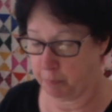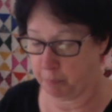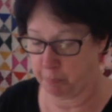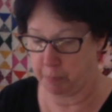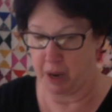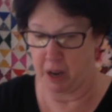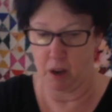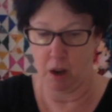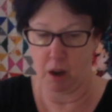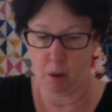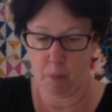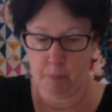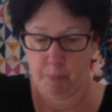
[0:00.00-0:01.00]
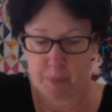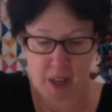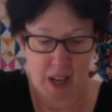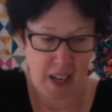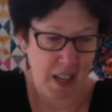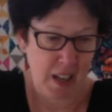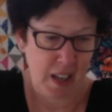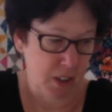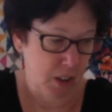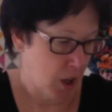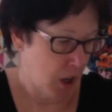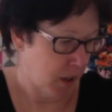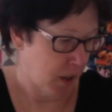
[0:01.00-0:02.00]
But I haven't
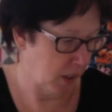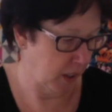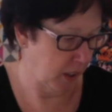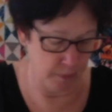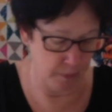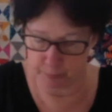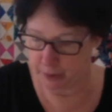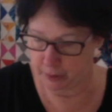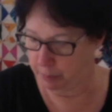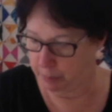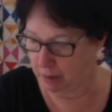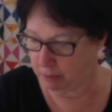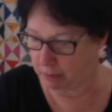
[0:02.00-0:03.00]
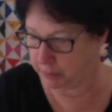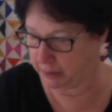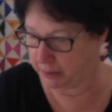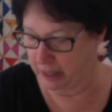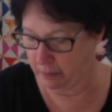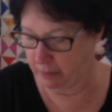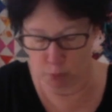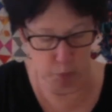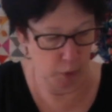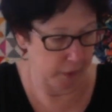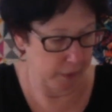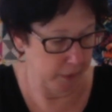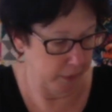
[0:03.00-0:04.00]
done it yet. I probably never
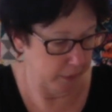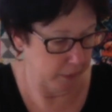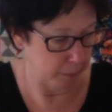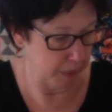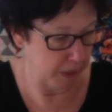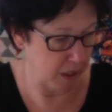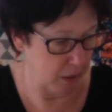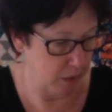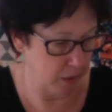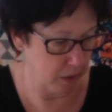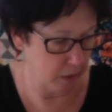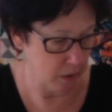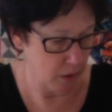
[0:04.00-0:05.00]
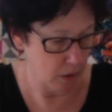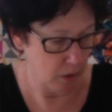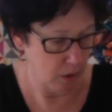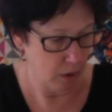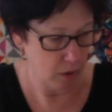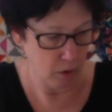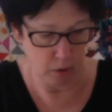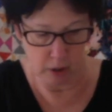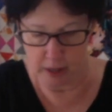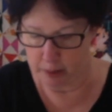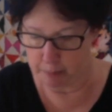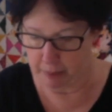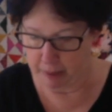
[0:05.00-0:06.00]
would because they're
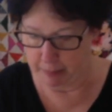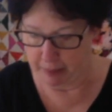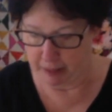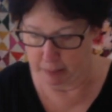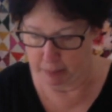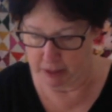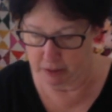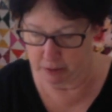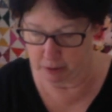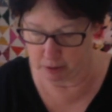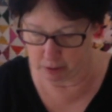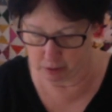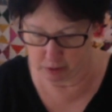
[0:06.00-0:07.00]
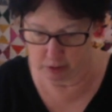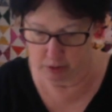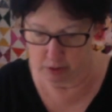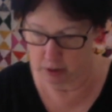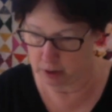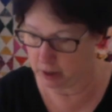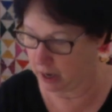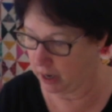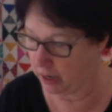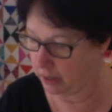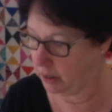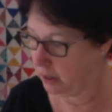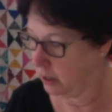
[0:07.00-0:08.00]
like my babies and
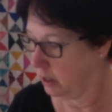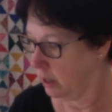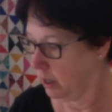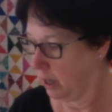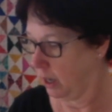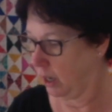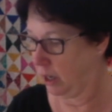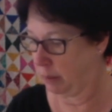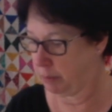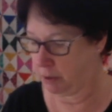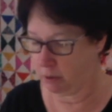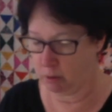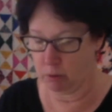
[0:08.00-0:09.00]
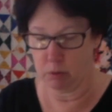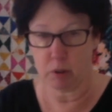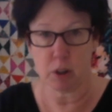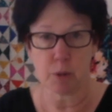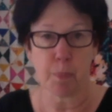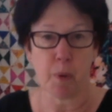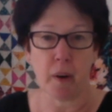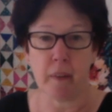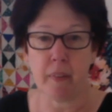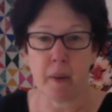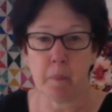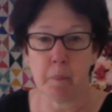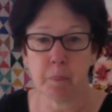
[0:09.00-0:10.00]
I absolutely spoil
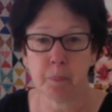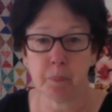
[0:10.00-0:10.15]
them.